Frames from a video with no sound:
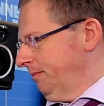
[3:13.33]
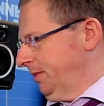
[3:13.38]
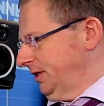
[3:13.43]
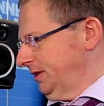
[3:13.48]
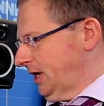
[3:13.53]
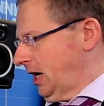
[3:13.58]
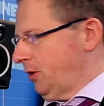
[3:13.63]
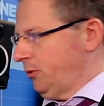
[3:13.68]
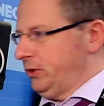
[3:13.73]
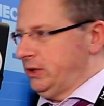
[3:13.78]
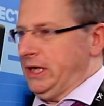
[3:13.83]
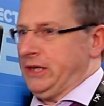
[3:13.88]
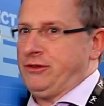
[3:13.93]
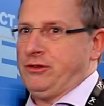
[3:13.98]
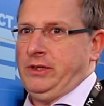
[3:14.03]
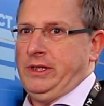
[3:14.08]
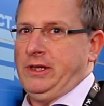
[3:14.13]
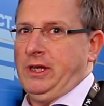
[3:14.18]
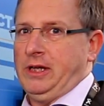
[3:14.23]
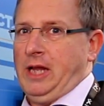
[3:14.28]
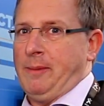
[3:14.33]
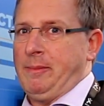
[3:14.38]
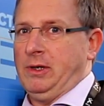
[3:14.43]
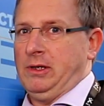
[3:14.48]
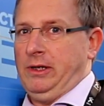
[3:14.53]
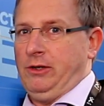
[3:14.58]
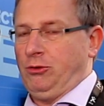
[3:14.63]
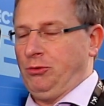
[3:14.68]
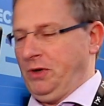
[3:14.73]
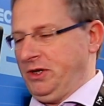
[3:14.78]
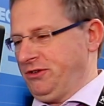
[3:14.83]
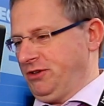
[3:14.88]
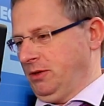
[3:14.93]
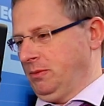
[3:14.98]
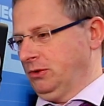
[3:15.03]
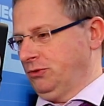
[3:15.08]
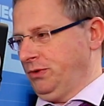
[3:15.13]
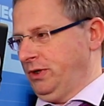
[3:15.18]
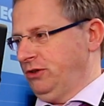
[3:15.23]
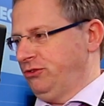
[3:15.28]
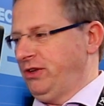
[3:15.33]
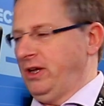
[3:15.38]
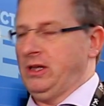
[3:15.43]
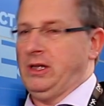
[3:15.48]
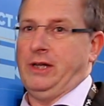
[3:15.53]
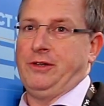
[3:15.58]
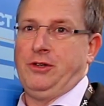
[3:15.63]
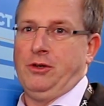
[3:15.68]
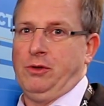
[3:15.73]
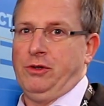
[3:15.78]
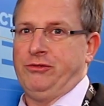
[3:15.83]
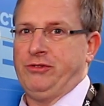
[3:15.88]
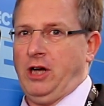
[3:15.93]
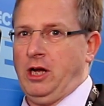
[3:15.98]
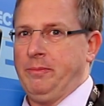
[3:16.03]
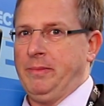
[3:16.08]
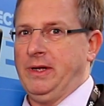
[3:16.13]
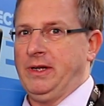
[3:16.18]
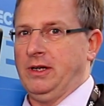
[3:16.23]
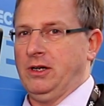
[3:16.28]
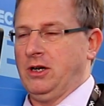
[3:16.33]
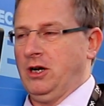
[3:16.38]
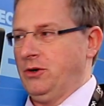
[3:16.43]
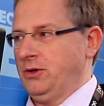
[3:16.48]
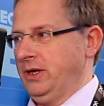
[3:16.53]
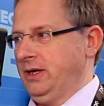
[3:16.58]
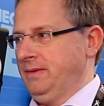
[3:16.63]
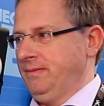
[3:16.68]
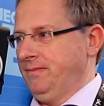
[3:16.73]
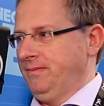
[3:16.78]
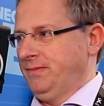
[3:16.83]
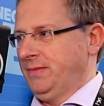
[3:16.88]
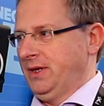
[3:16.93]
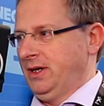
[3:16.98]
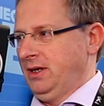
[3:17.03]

but now we're actually dynamically switching between single and dual sideband encoding.